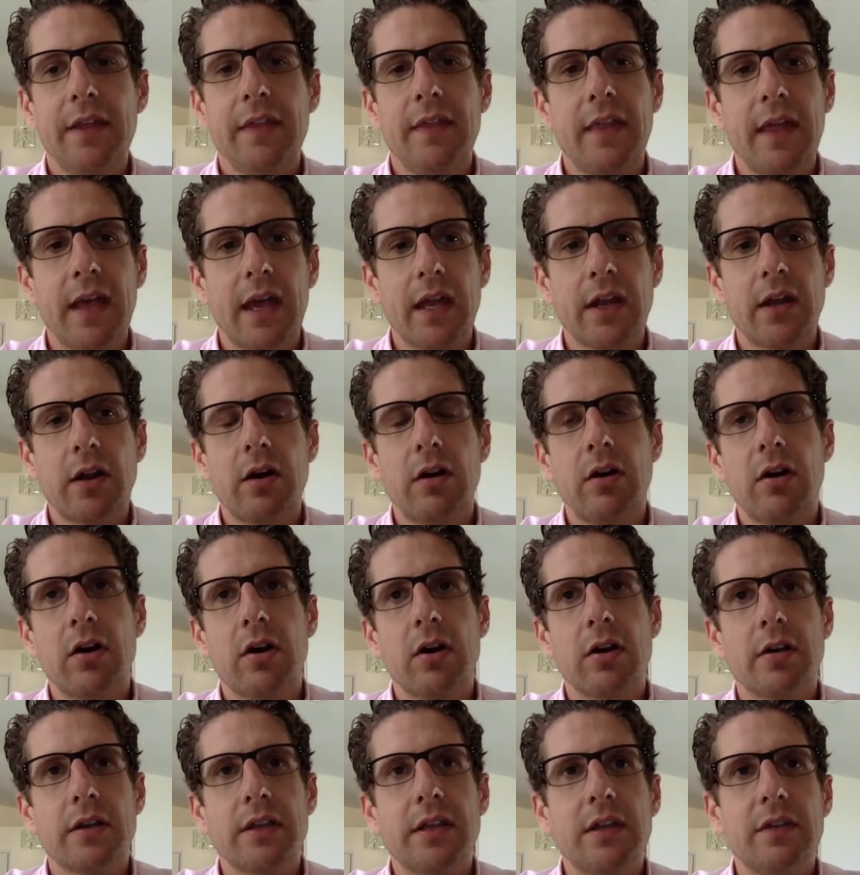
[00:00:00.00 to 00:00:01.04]
that
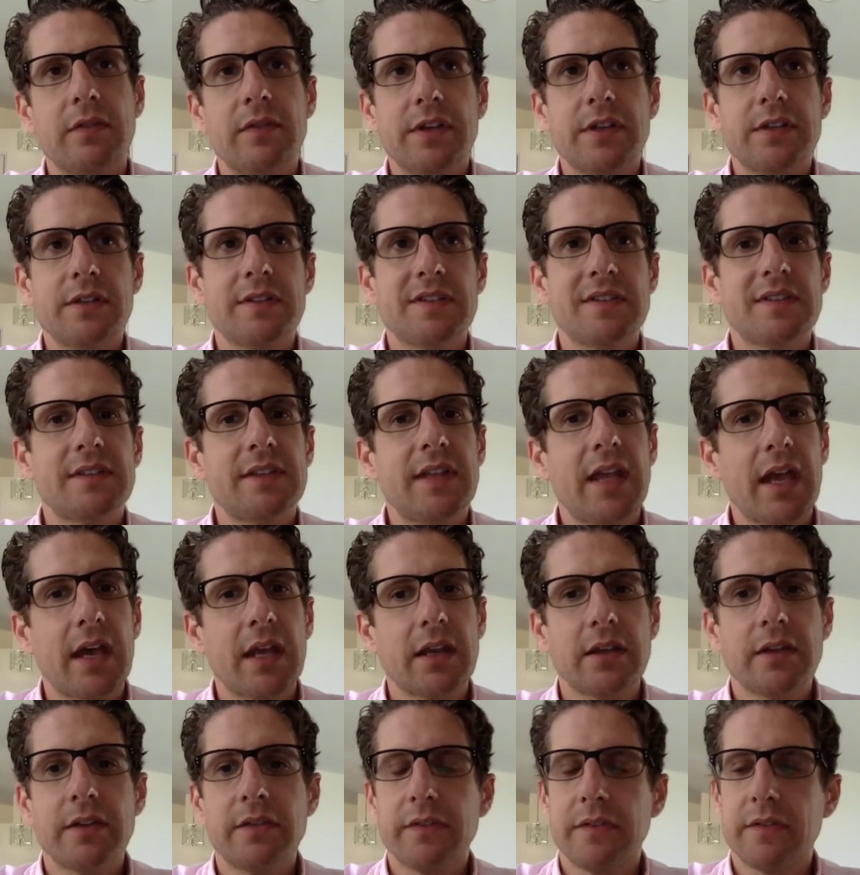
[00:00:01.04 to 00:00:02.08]
are given
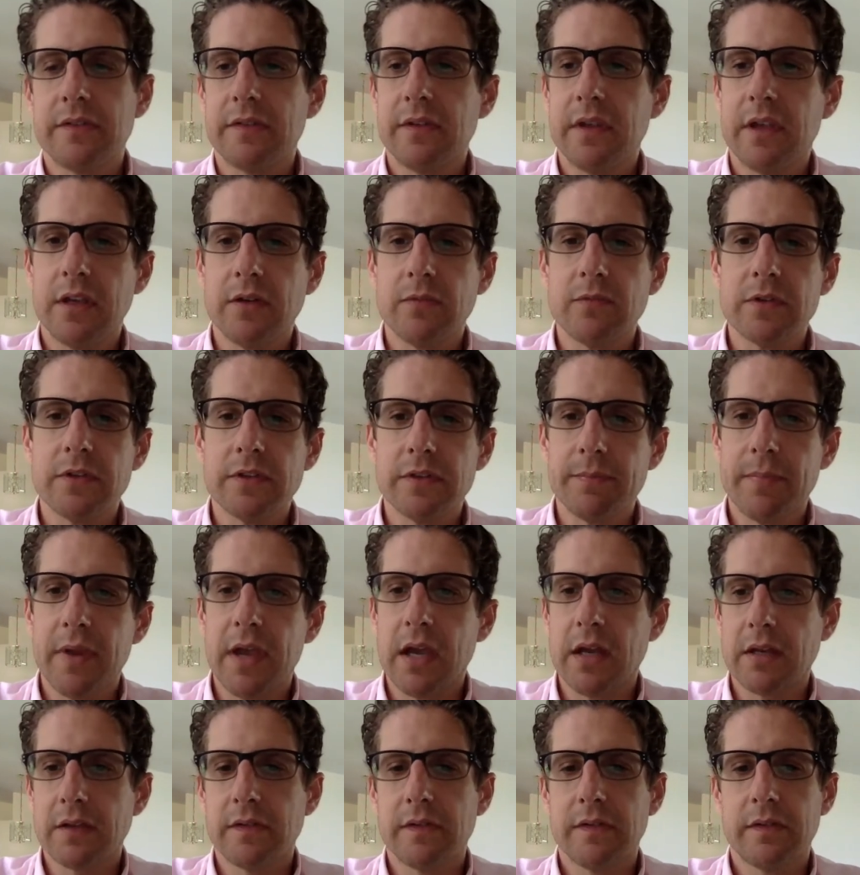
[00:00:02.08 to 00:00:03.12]
status and
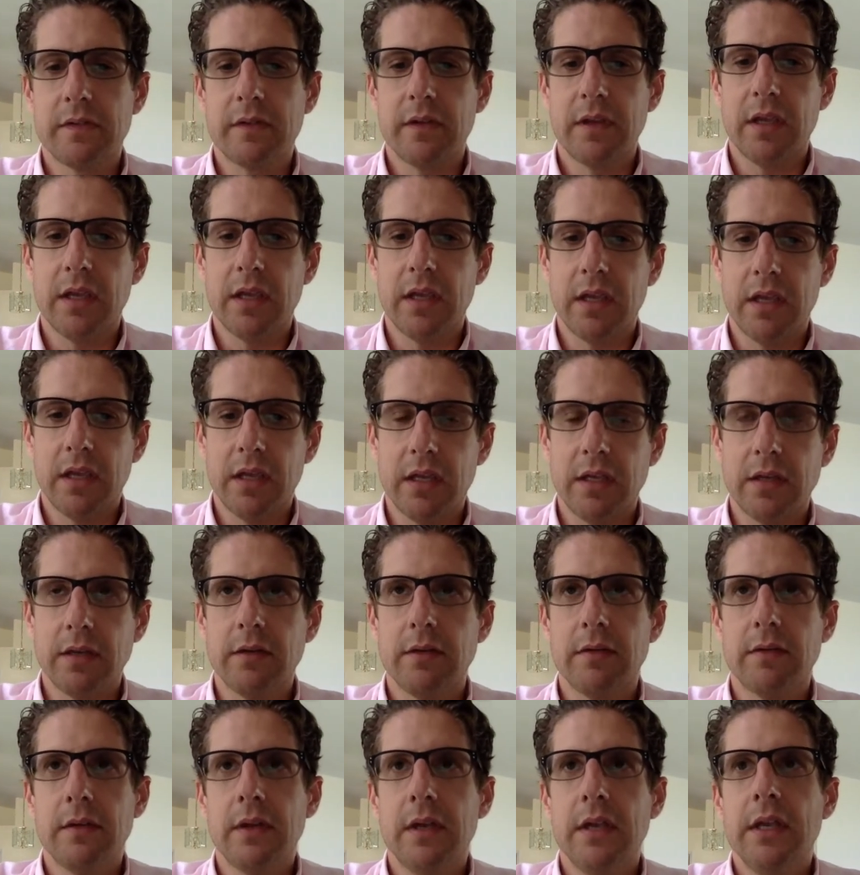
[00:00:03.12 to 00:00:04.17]
respect
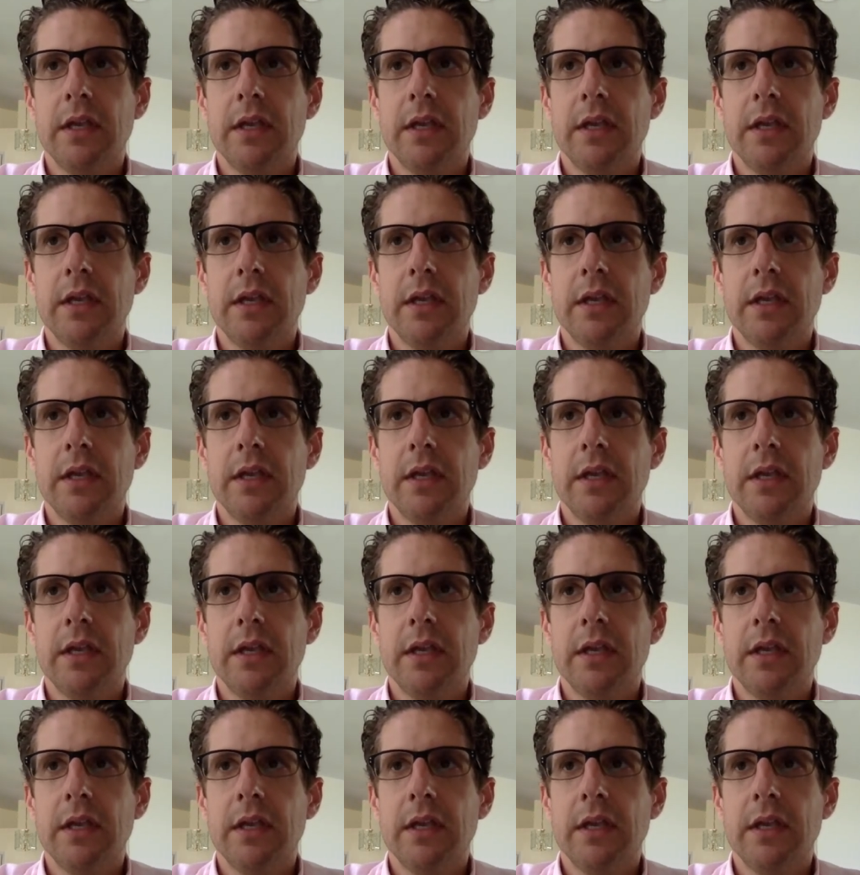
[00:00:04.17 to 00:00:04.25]
and